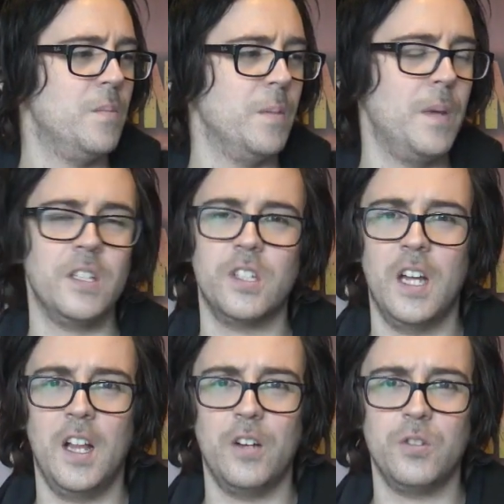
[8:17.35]
But
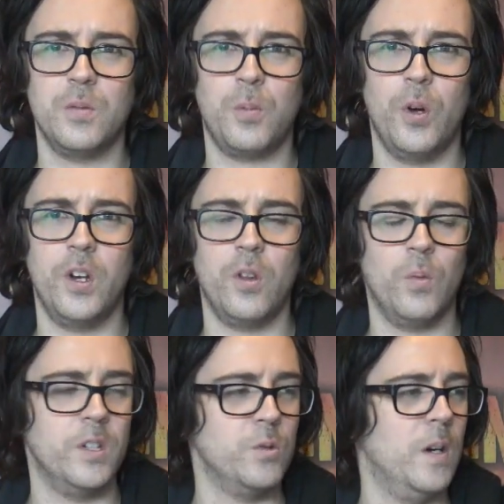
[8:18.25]
basically that allows you to deploy
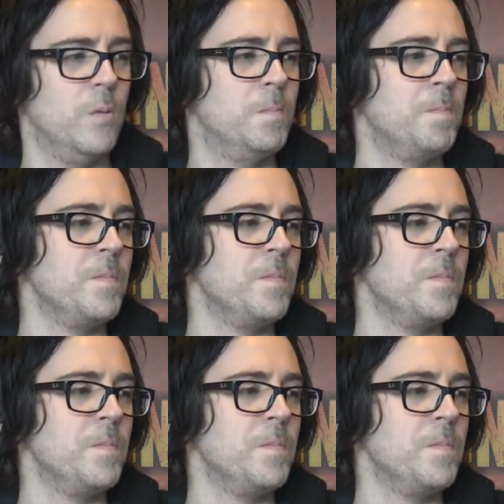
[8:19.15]
another one as well.